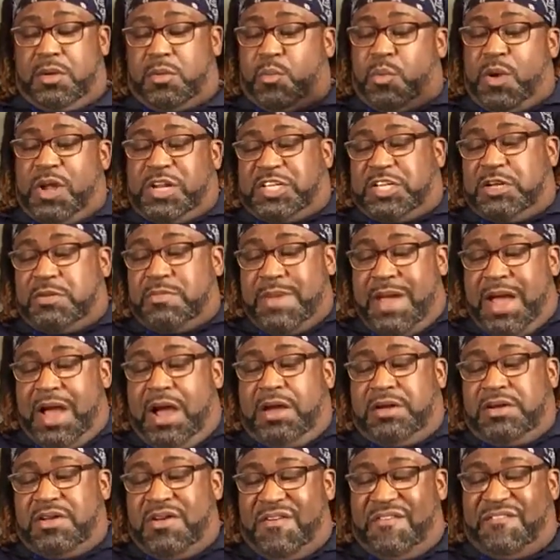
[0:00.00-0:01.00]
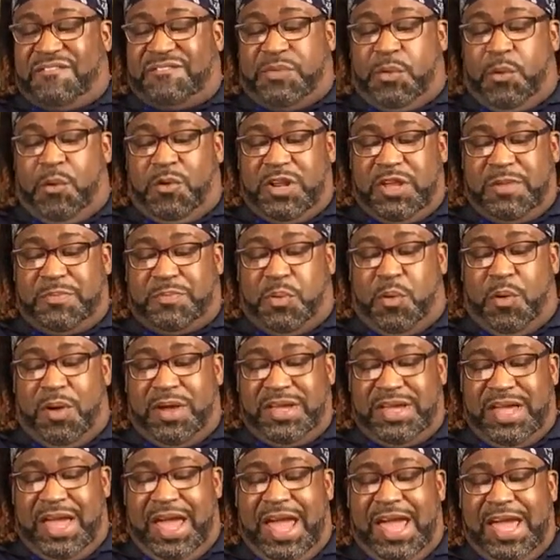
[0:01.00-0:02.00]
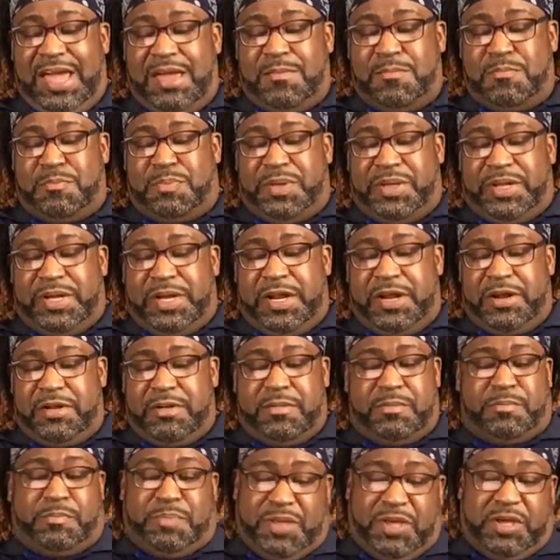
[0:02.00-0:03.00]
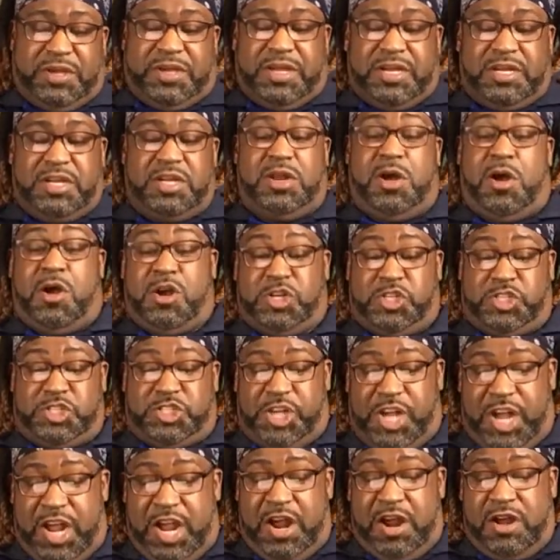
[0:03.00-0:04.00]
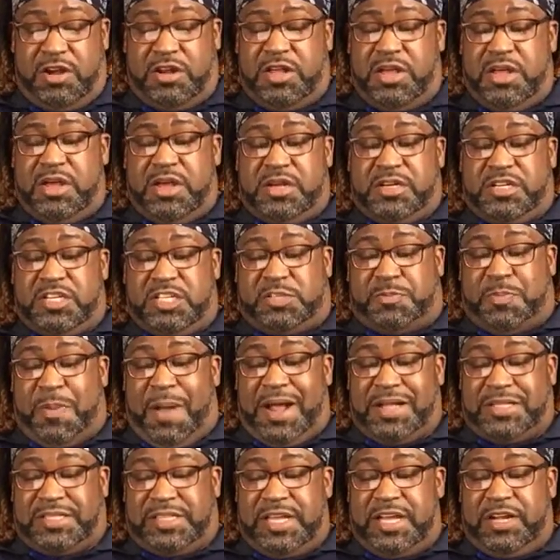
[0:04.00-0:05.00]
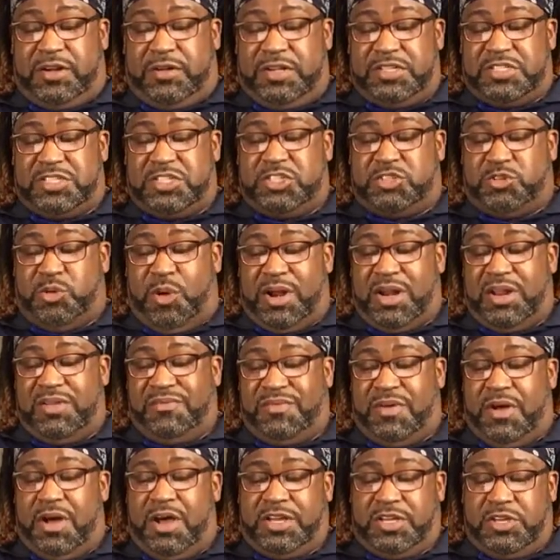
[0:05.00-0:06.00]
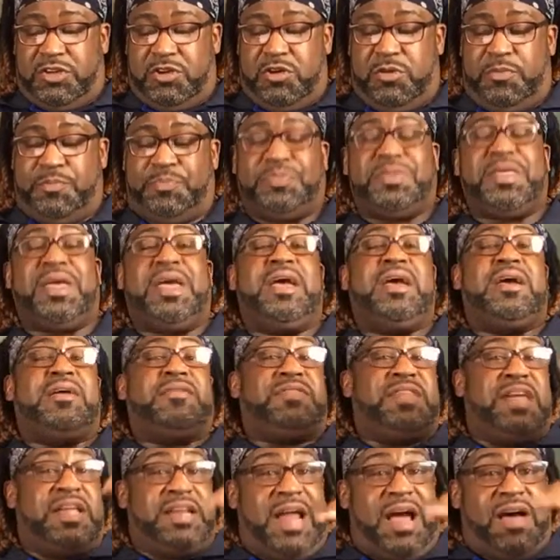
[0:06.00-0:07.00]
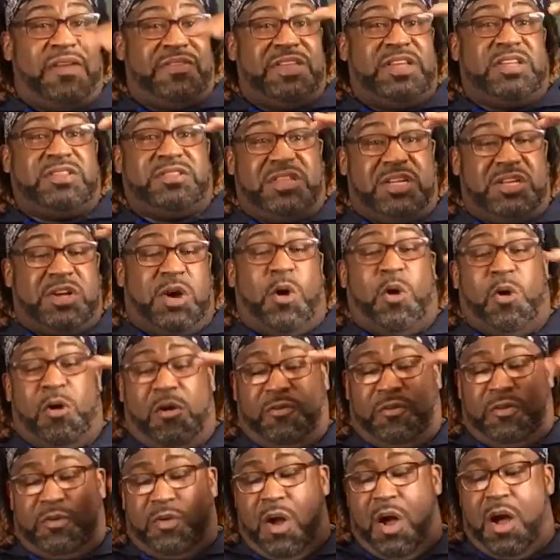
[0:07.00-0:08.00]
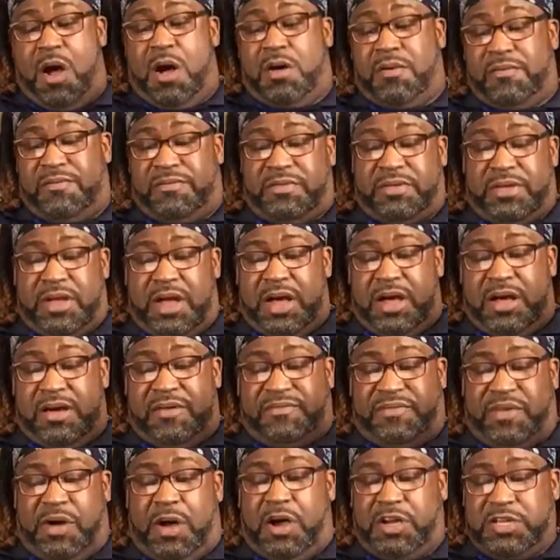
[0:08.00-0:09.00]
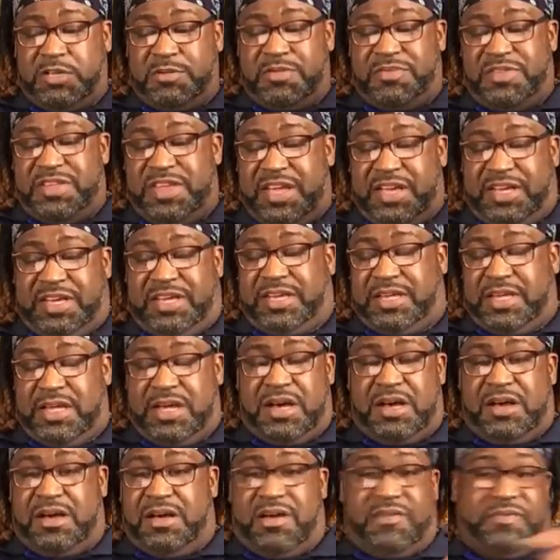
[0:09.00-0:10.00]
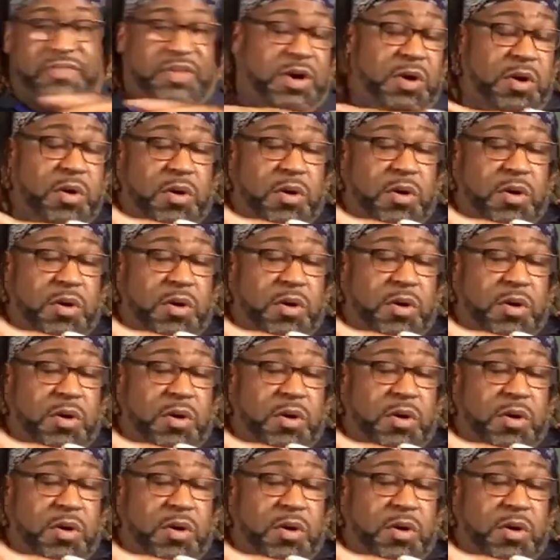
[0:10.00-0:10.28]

which amount to 40.8 billion dinars shared, despite the increase in trading volume. Then now the overall volume of the